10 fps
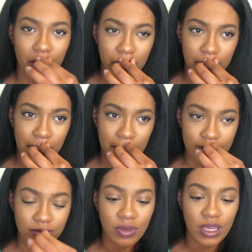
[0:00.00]
I feel like I
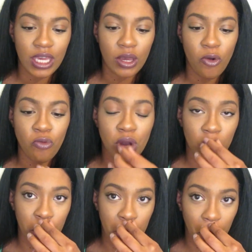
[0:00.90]
got some hair on
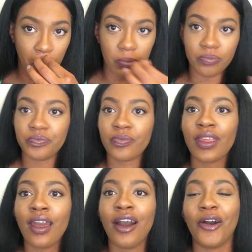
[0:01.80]
my lip
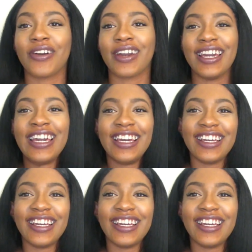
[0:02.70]
okay